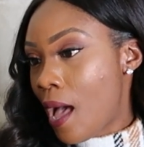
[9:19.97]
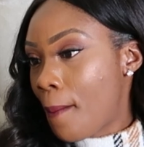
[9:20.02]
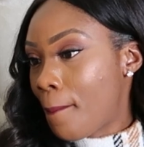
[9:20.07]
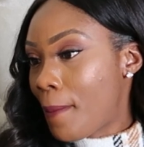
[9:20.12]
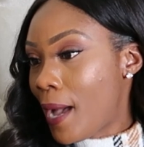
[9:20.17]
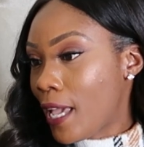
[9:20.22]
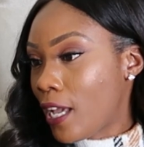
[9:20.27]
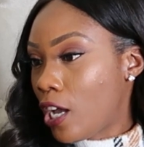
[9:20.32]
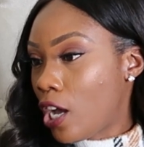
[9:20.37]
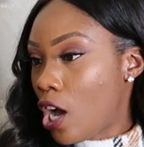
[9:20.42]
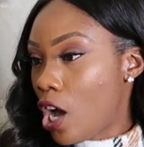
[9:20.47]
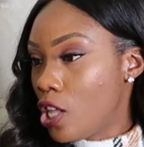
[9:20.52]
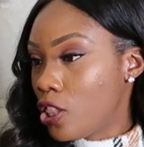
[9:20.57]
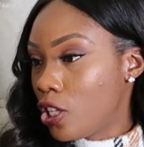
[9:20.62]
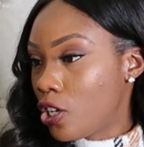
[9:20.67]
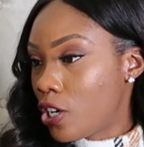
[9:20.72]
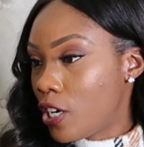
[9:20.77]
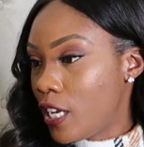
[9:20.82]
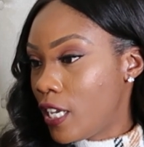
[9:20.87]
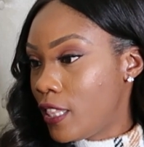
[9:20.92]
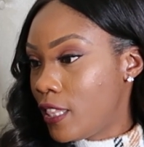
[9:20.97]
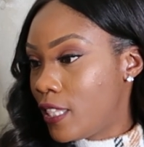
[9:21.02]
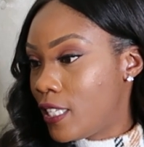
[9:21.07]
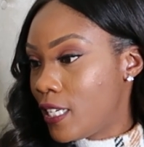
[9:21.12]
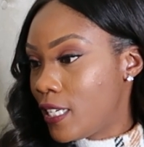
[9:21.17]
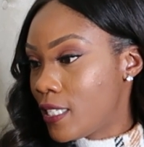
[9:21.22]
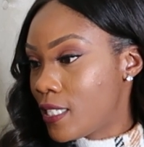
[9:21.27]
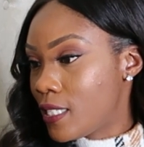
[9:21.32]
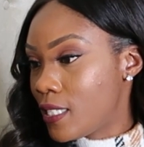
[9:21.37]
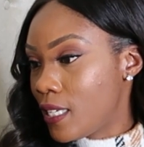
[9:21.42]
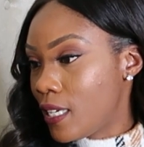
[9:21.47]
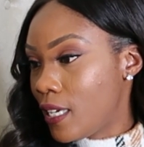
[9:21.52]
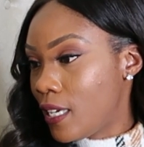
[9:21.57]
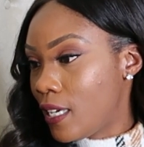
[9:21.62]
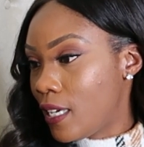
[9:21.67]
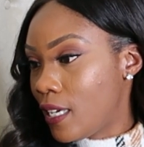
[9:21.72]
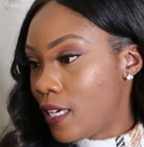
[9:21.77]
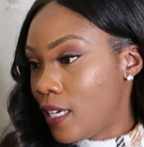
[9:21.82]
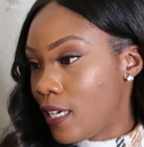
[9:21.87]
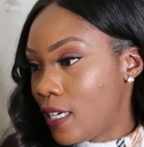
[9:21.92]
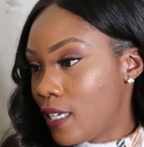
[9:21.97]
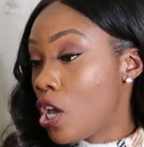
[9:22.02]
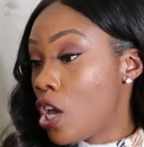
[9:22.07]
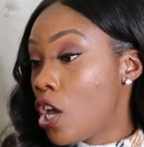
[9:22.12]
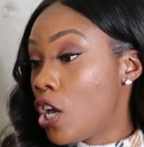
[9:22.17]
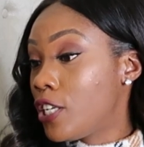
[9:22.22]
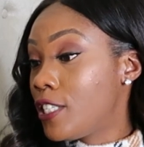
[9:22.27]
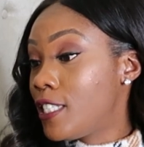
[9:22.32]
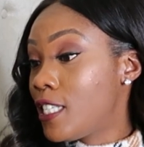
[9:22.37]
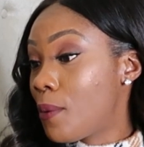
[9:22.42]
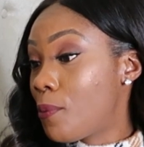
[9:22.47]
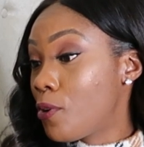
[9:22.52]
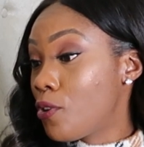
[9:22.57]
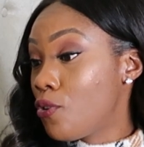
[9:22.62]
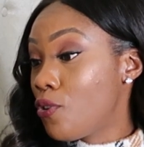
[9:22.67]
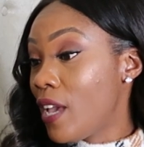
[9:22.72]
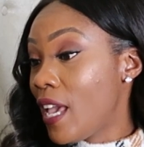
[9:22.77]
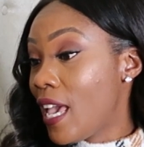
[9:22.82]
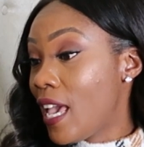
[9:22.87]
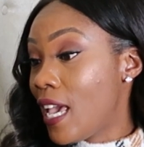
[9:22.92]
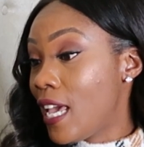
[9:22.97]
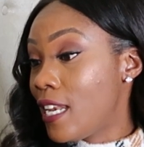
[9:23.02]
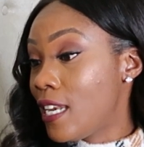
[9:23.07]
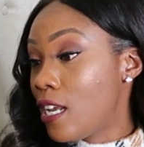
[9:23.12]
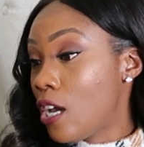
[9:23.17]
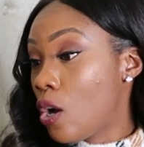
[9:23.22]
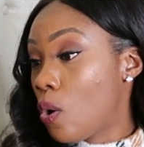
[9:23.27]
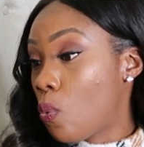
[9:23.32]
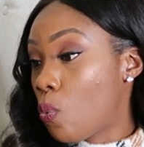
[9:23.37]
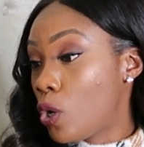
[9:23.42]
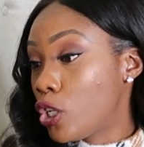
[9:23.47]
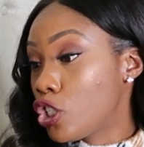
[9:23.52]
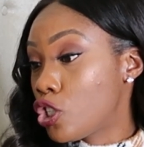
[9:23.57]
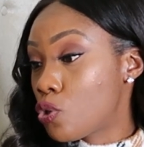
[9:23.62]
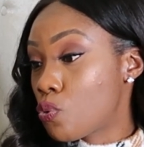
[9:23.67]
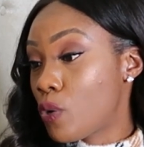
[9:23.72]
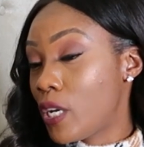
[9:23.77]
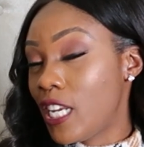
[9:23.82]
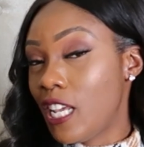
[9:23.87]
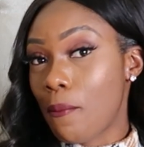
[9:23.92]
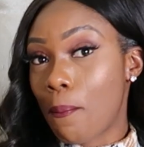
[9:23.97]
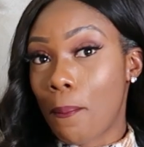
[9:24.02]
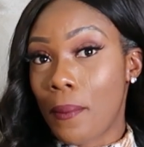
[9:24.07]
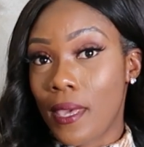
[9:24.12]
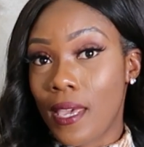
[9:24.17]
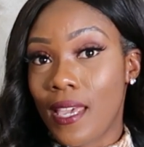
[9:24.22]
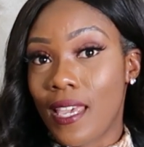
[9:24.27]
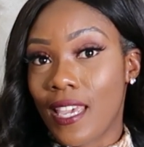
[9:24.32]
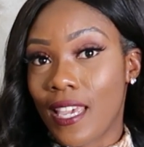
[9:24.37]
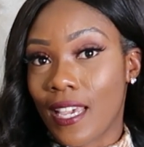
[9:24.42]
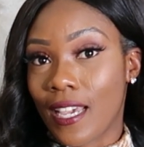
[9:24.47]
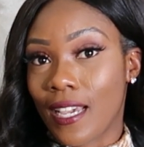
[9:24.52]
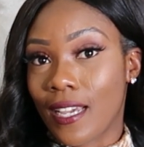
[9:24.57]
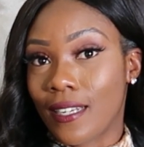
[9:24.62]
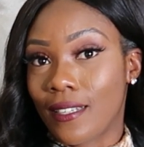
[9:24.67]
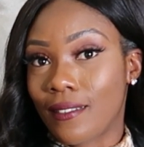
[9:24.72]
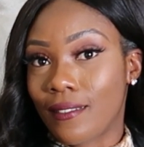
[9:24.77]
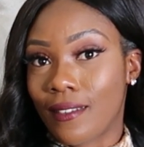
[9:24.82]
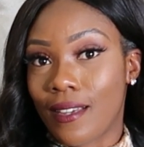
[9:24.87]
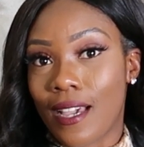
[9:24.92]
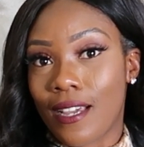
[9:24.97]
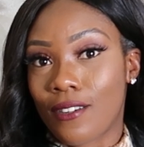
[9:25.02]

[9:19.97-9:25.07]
My color in this is WN120 Pecan.